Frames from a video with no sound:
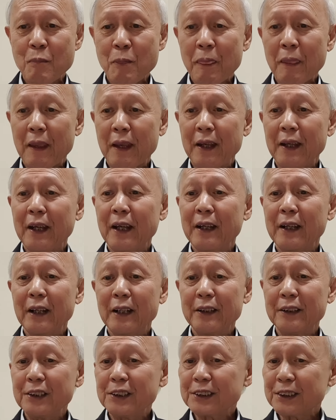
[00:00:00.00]
Okay?
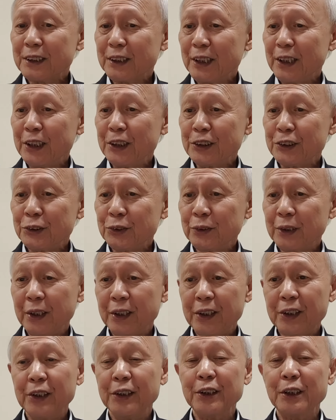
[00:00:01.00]
And this links to the
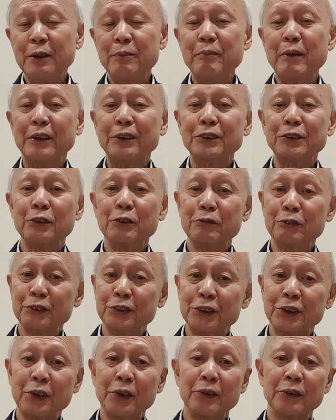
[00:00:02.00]
third dimension of food
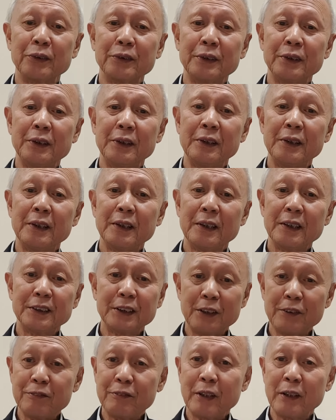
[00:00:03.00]
security as
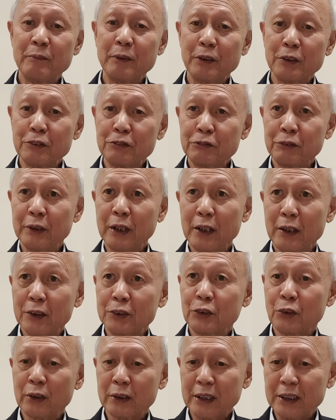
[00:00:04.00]
defined by the Food and
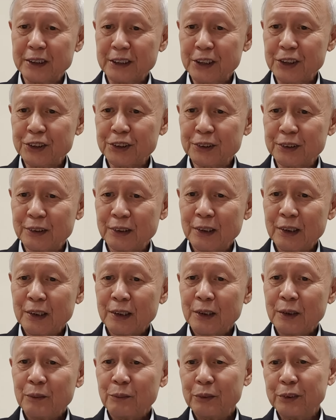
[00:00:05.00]
Agriculture Organization,
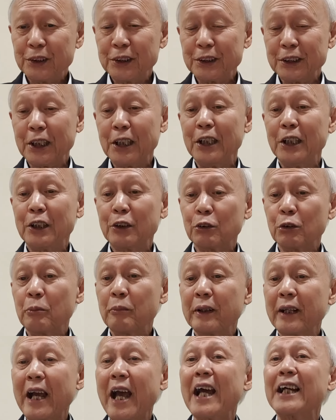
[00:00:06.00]
which is
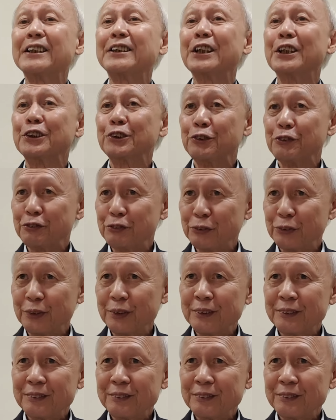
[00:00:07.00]
economic access to food.